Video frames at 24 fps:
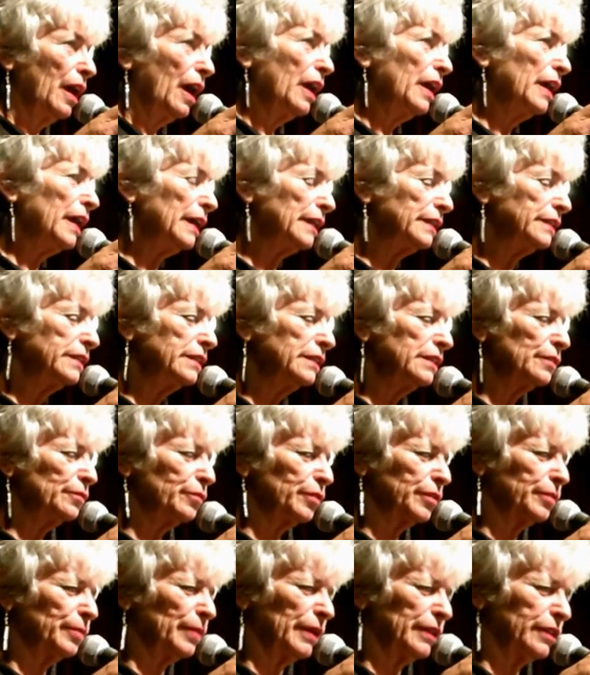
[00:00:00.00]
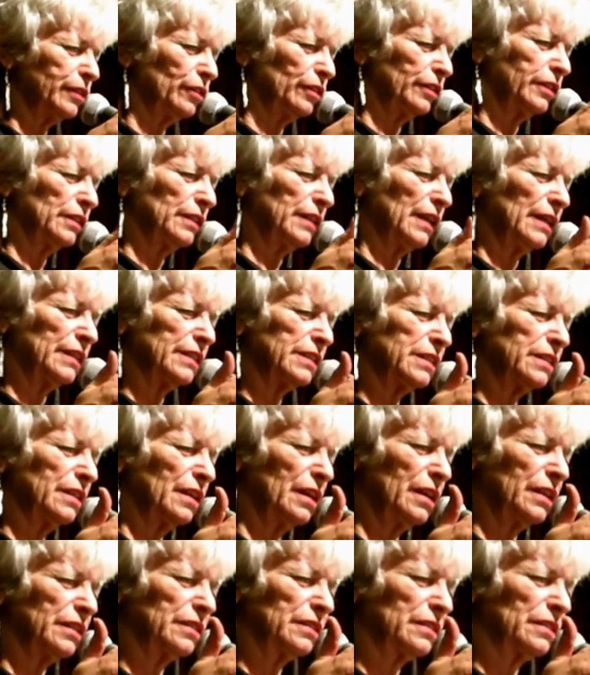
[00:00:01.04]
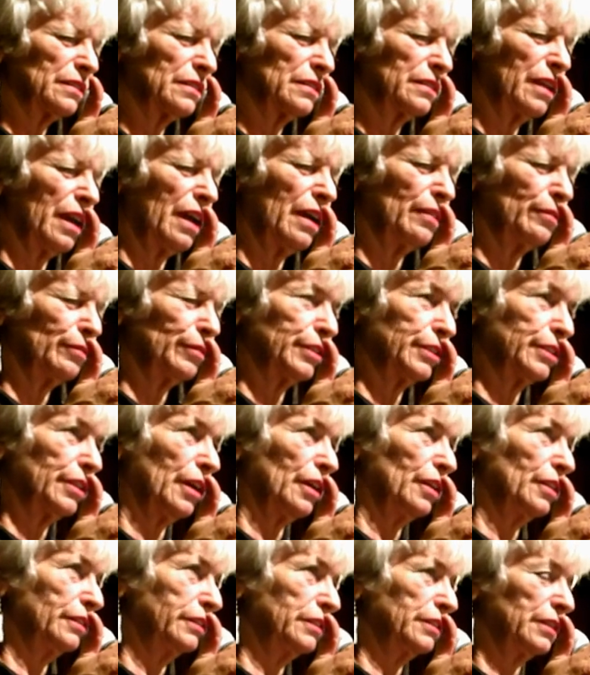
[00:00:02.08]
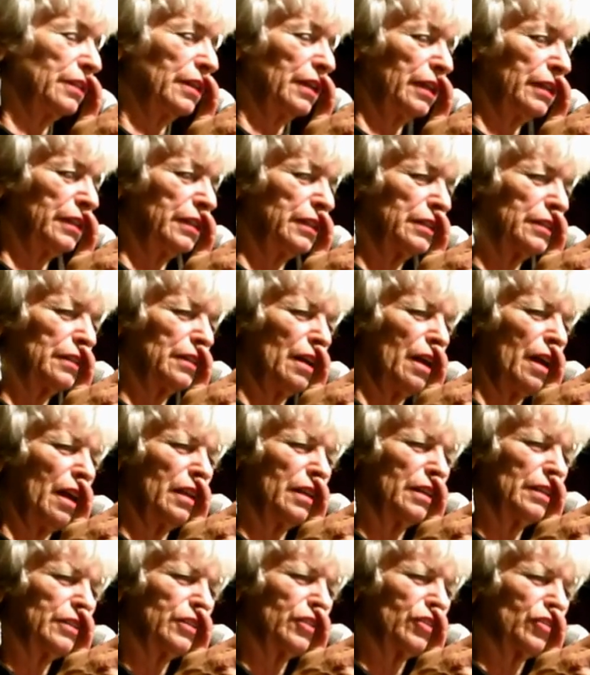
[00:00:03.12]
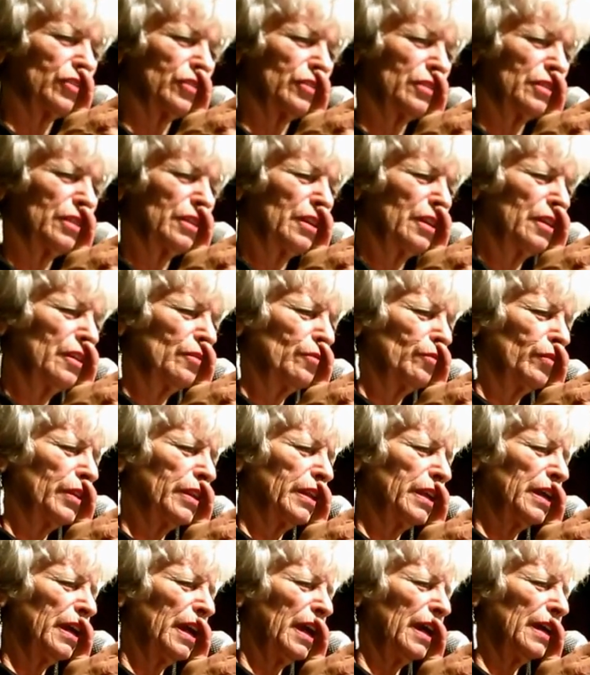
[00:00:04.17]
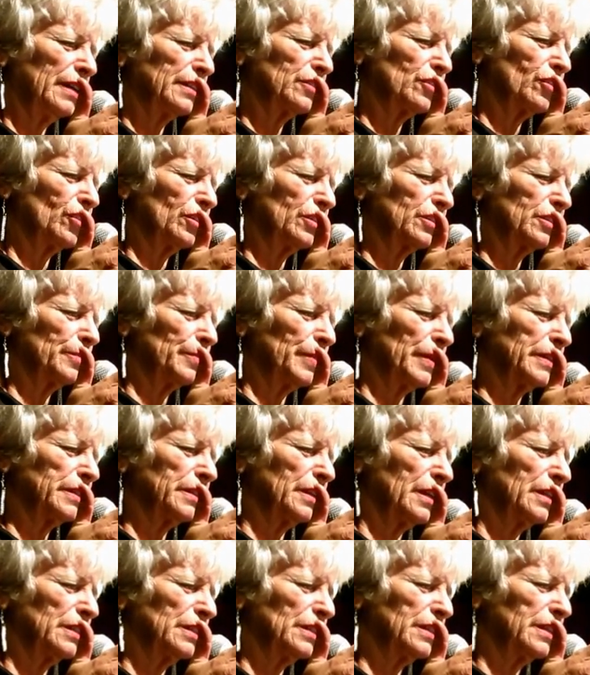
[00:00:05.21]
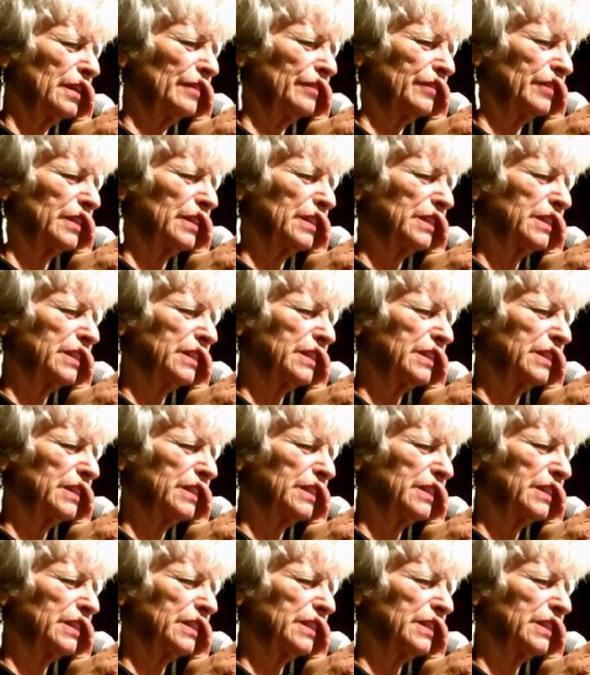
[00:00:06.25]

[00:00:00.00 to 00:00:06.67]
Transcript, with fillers: I had dinner with my daughter last night, now adult and in college, when they had talked about 9-11